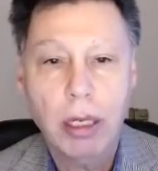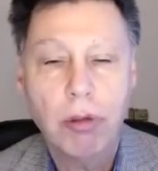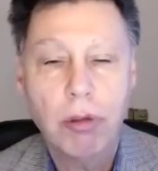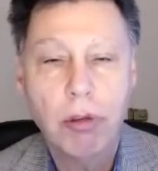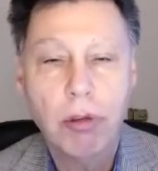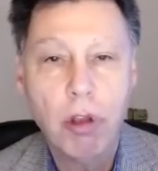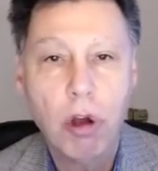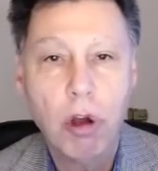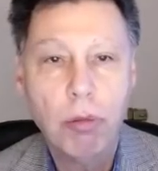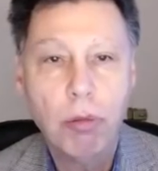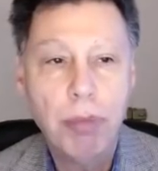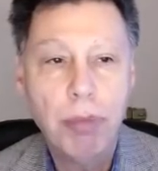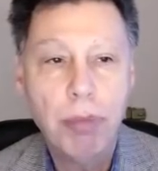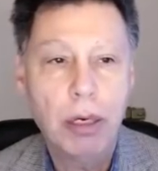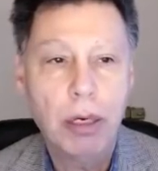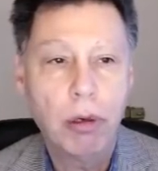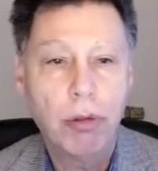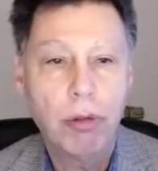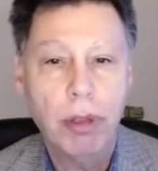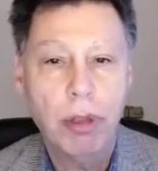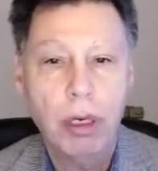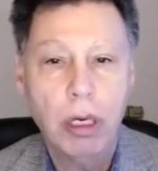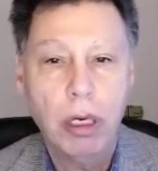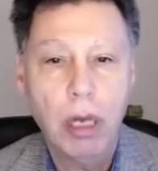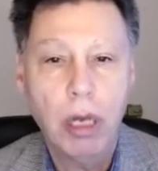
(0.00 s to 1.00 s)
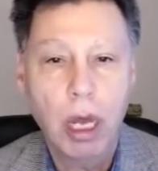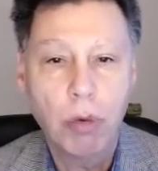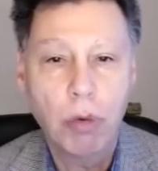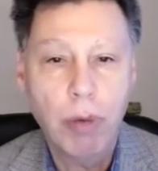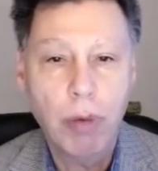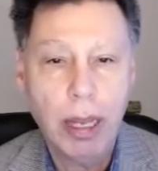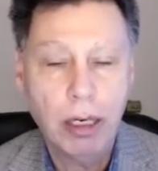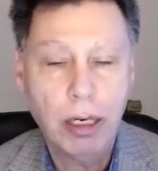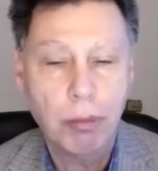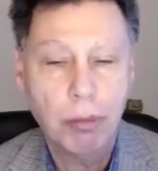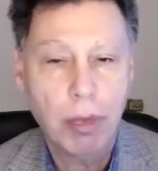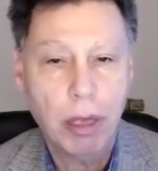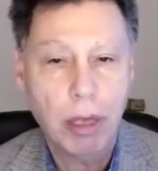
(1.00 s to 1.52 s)
is no better than a
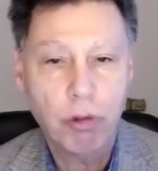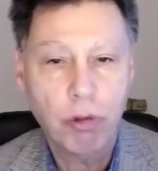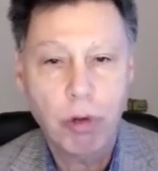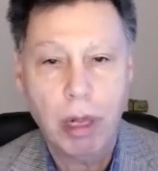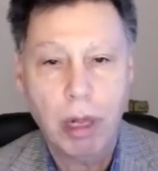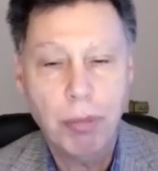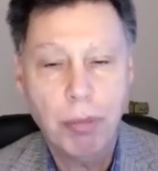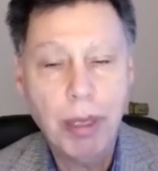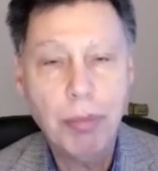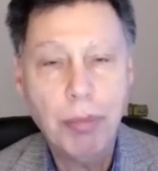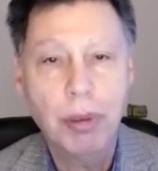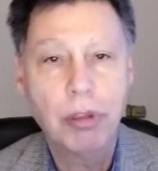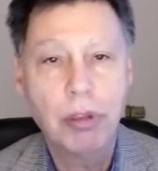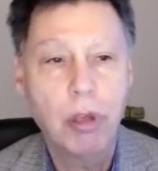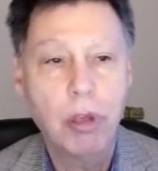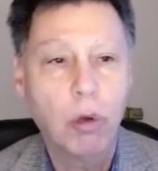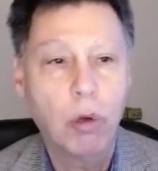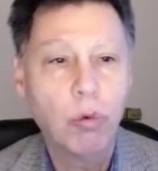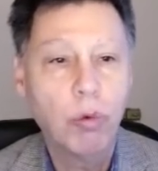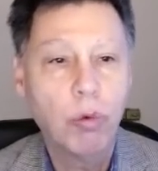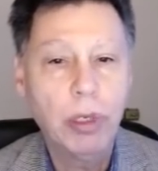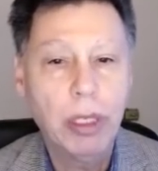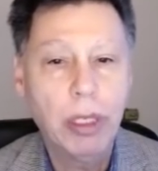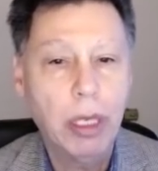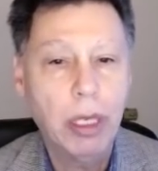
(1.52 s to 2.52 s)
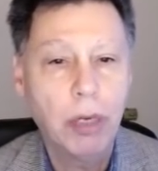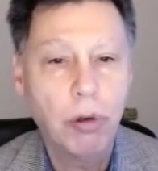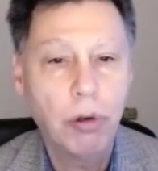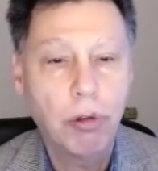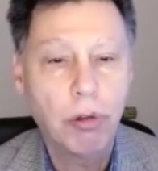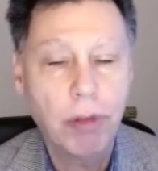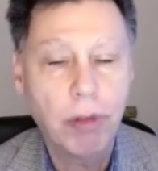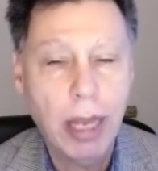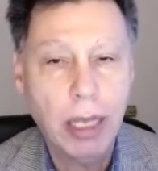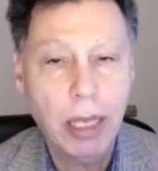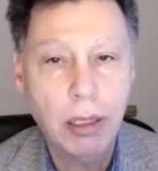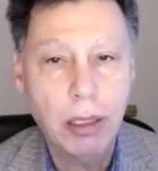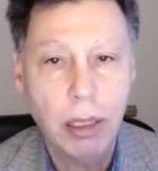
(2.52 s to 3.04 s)
non-randomized trial. People don't really
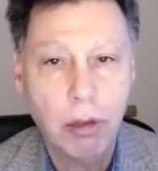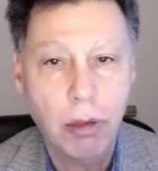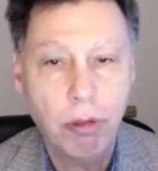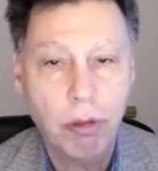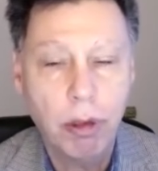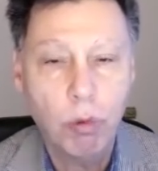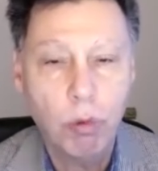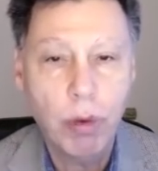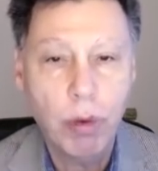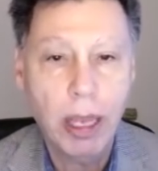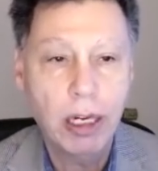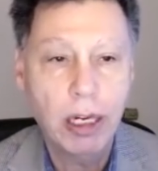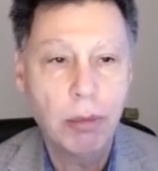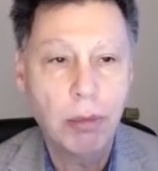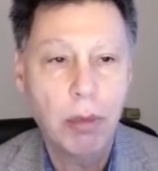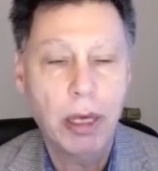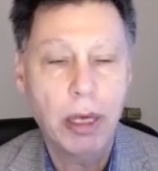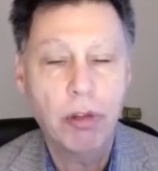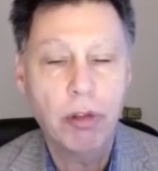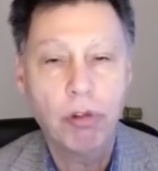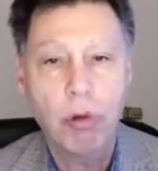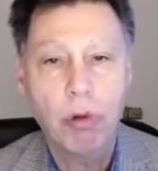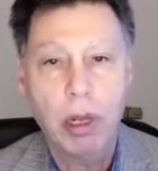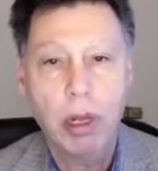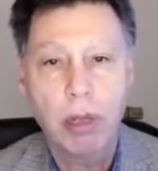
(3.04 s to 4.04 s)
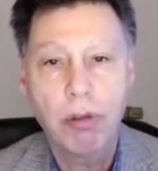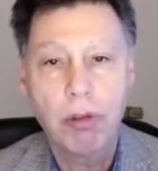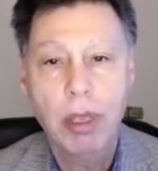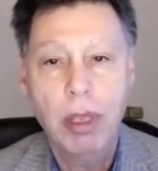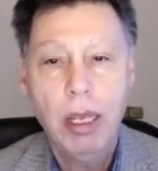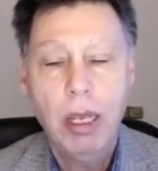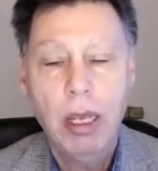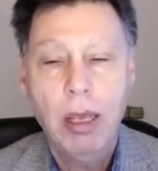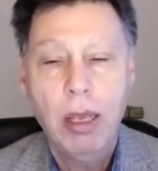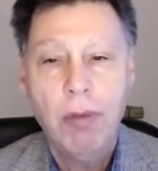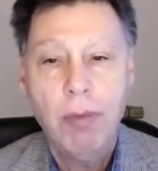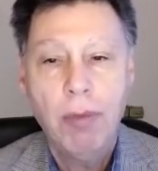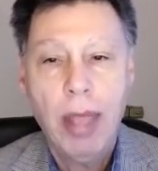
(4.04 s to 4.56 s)
understand this, that randomized trials
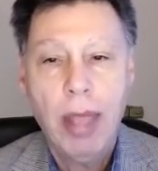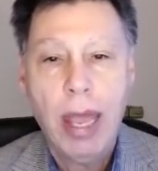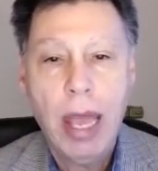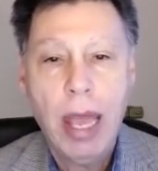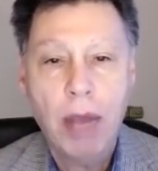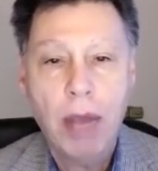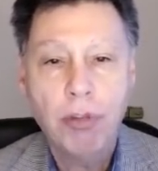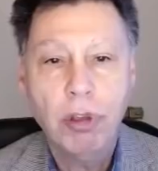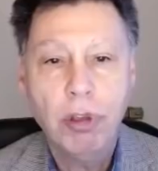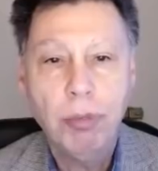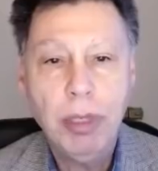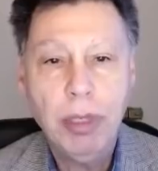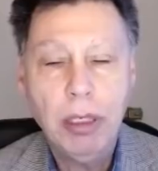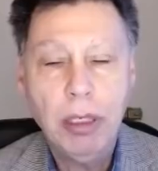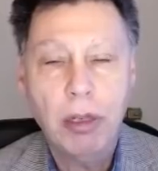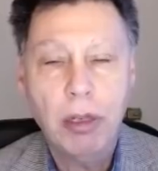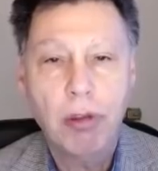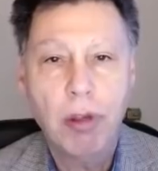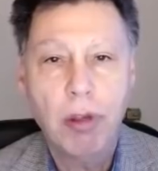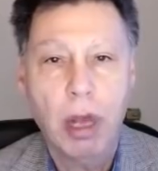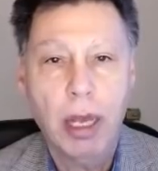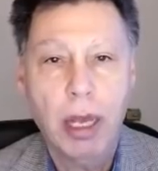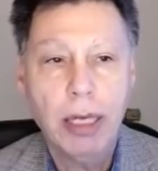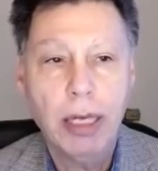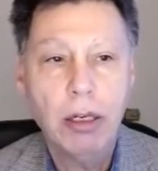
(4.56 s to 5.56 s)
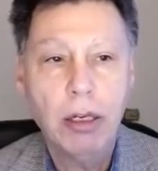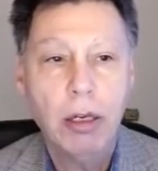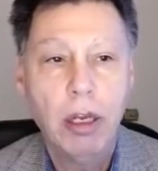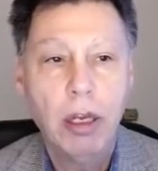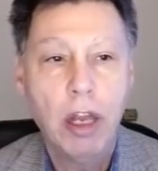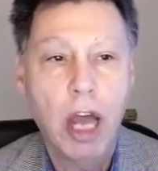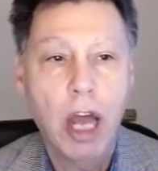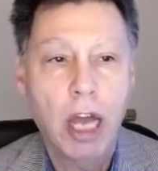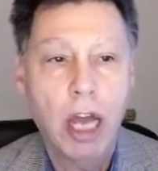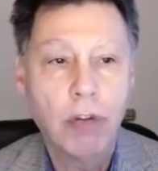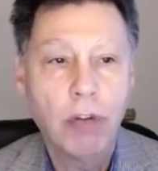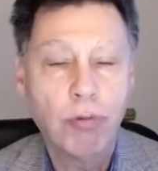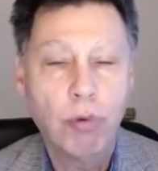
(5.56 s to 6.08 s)
have to be designed
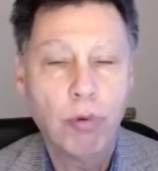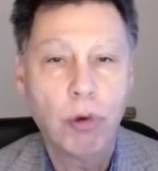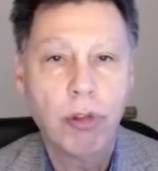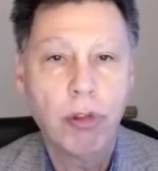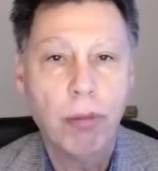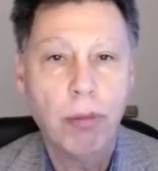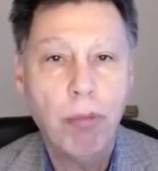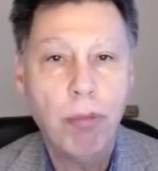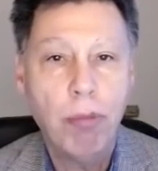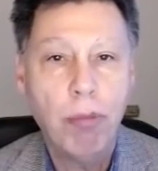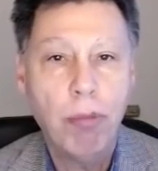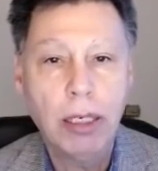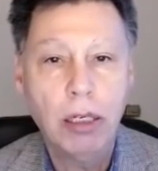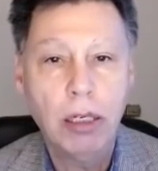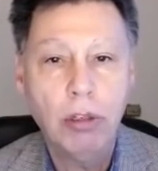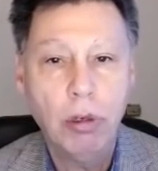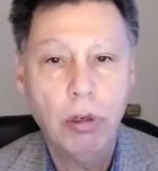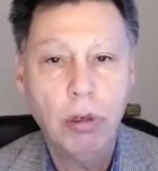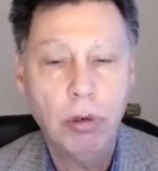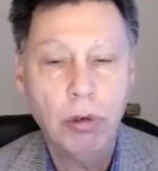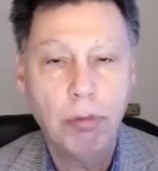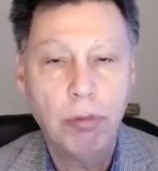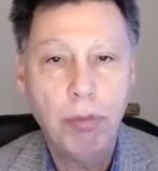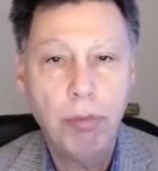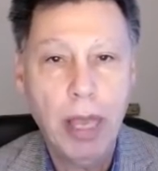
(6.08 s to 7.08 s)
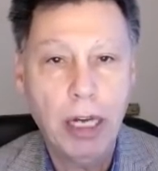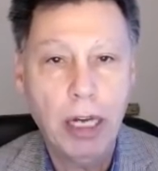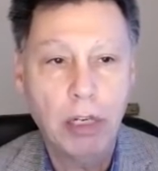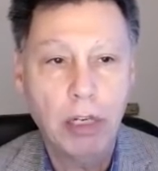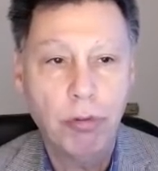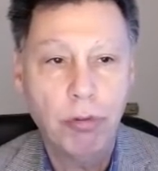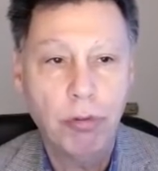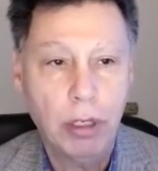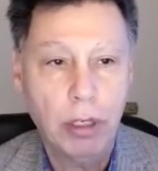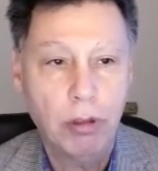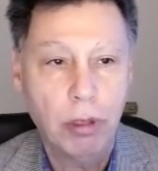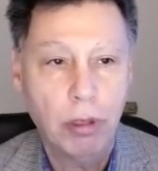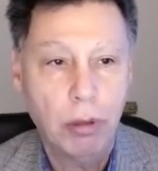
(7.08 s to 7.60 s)
not for the magnitude of
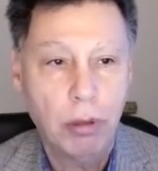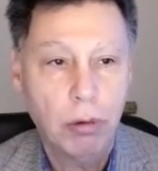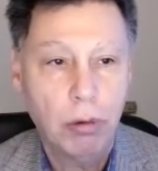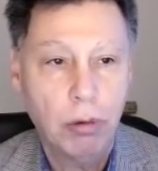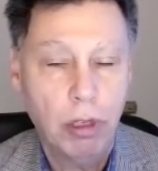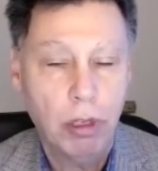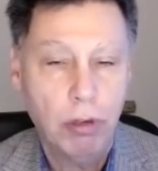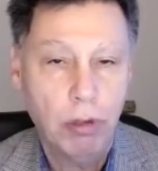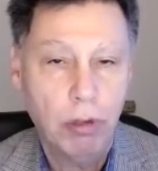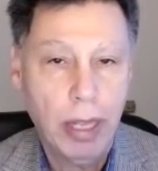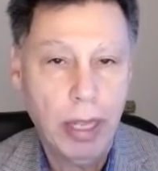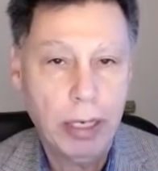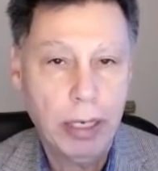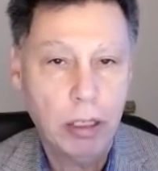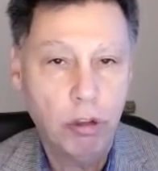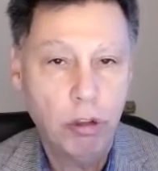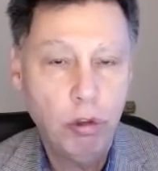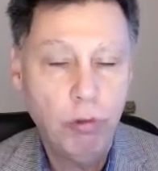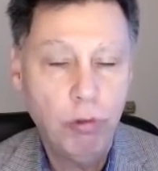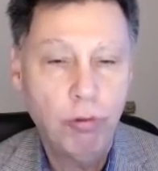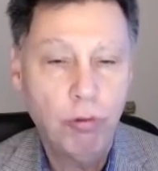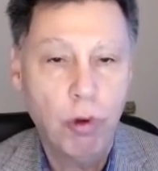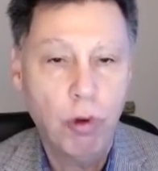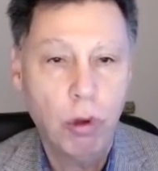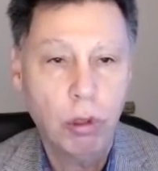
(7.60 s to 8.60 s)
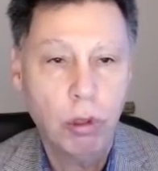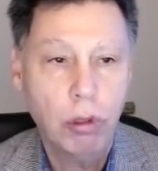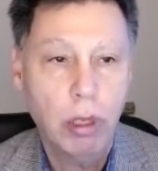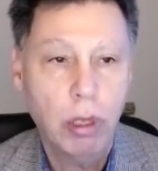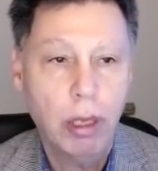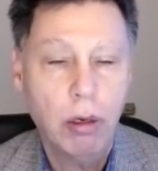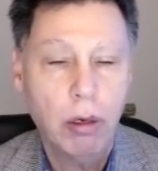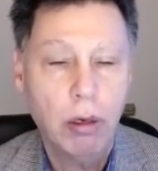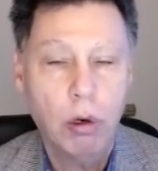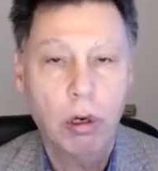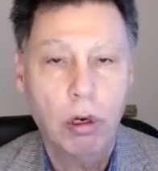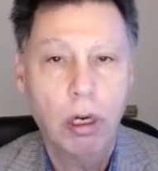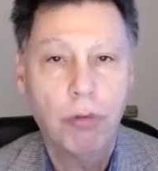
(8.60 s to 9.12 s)
benefit, like a twofold
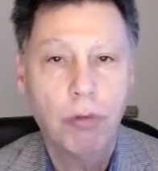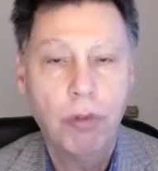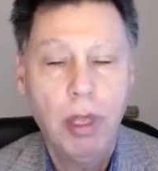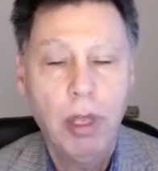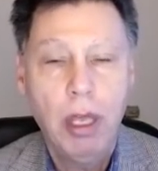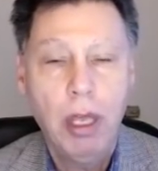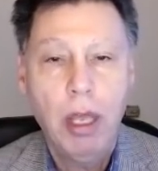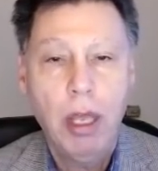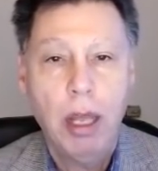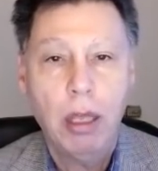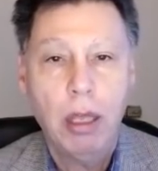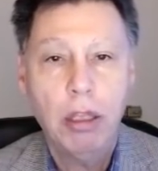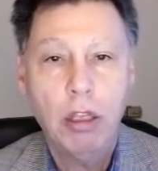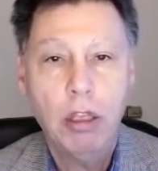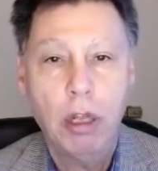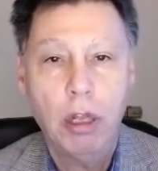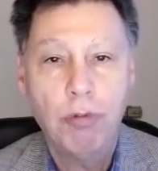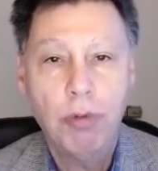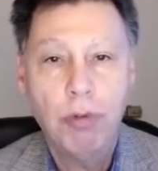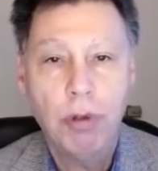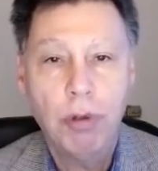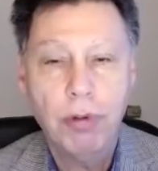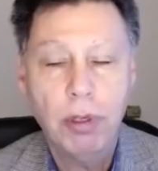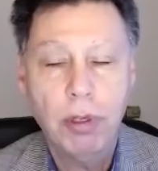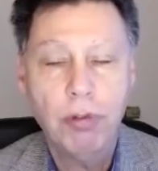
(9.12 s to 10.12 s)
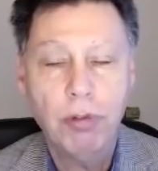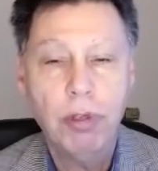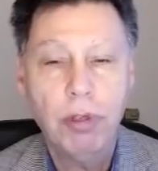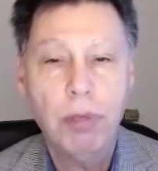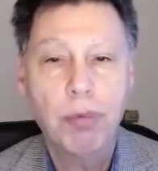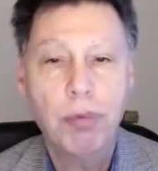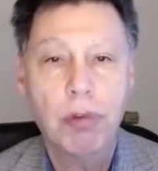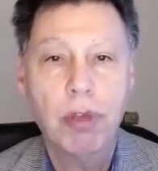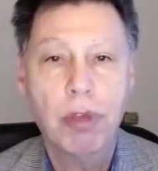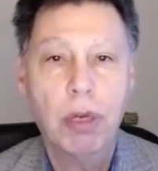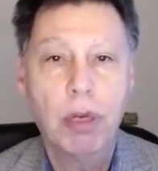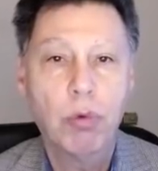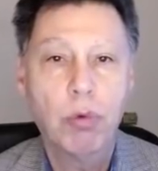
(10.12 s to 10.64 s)
or
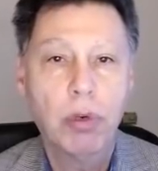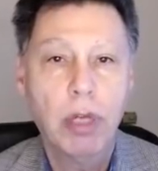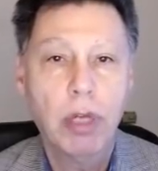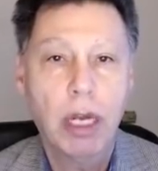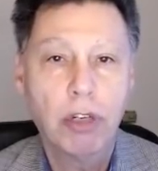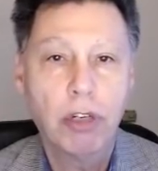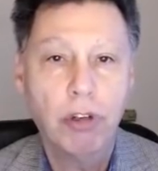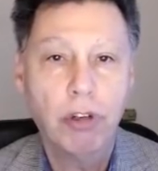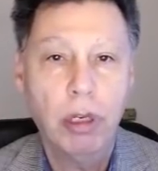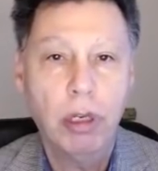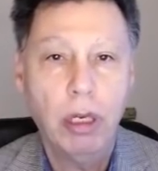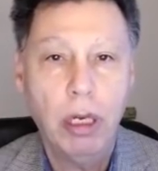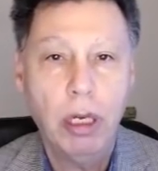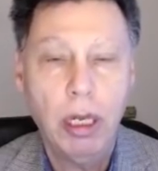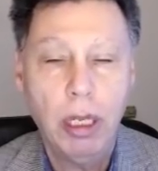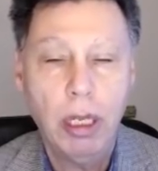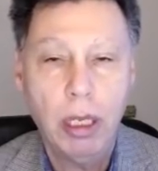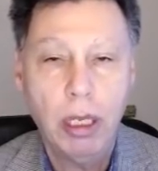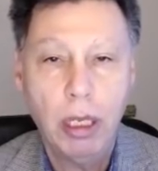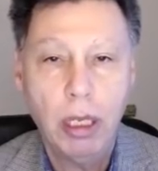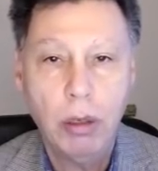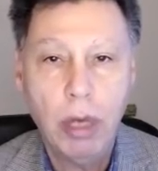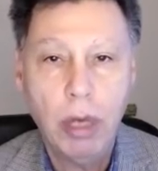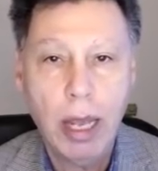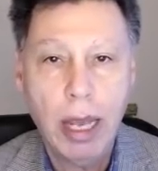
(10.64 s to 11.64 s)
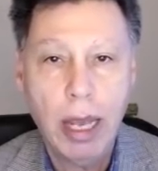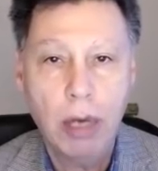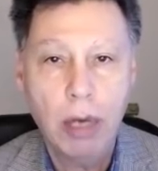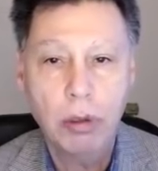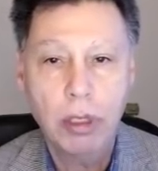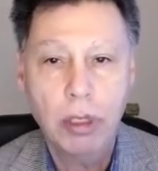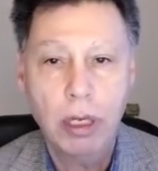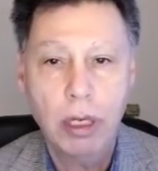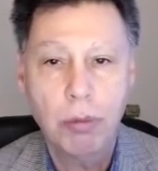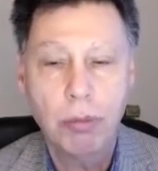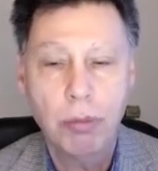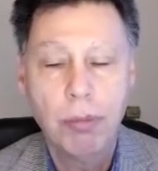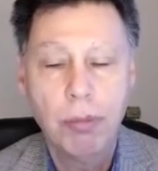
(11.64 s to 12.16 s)
50% reduction in
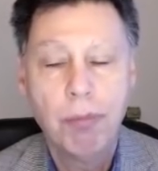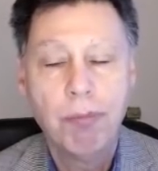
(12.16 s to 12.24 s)
outcome.